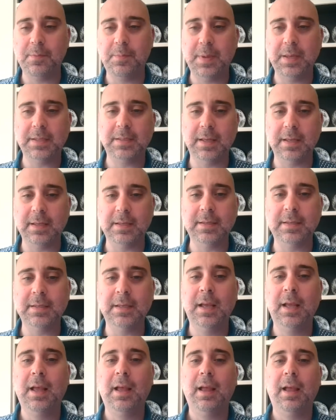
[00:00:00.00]
in the
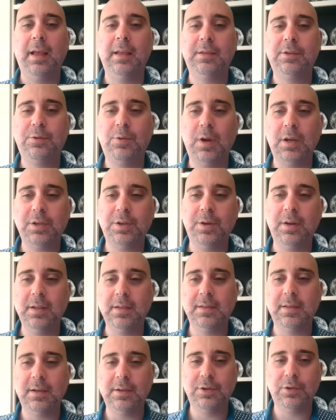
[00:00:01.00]
business, it's structured
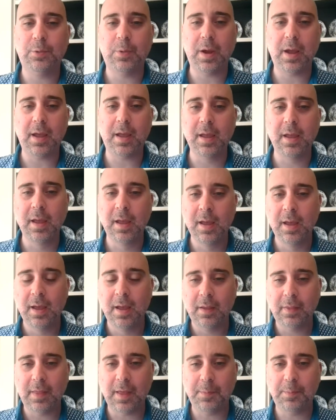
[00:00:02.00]
in such a way
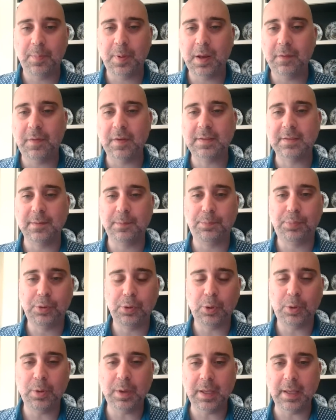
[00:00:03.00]
that benefits
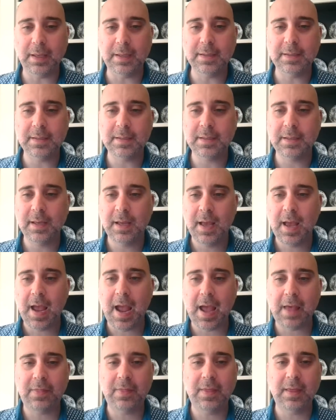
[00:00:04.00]
employees
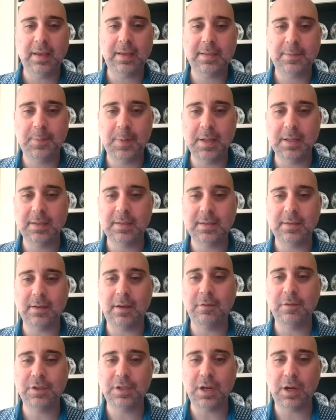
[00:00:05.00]
at the expense
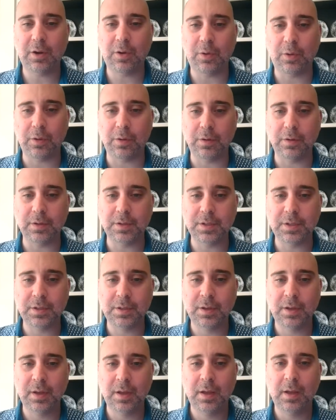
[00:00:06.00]
of
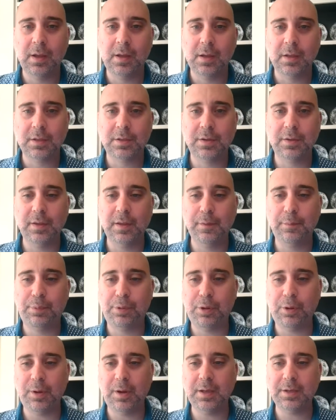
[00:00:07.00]
shareholders. So the
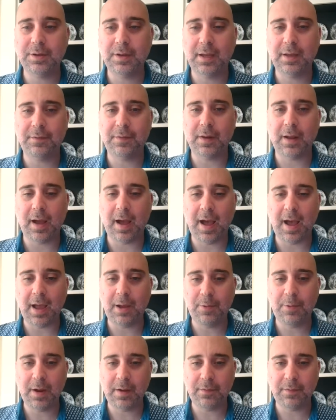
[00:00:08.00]
employees are given a
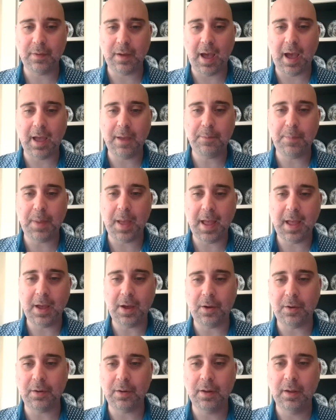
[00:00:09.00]
high rev- high
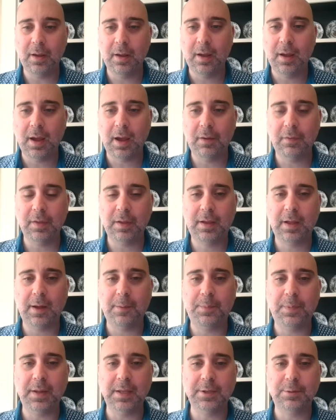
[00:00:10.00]
payout of the
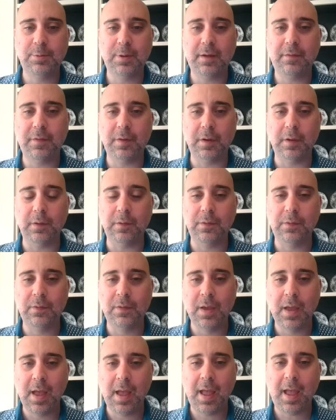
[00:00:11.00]
company's
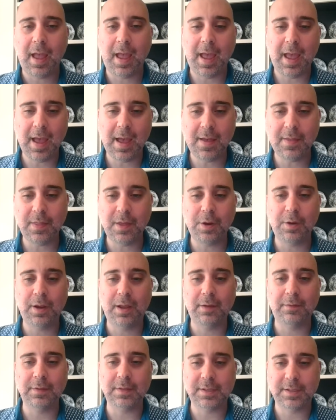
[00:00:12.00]
revenues, and they were
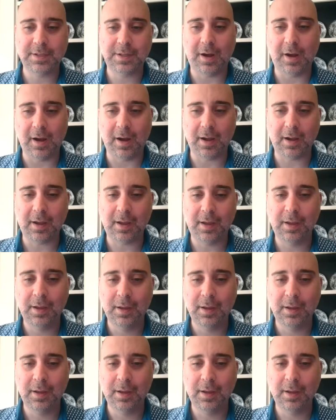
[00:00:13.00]
given stock.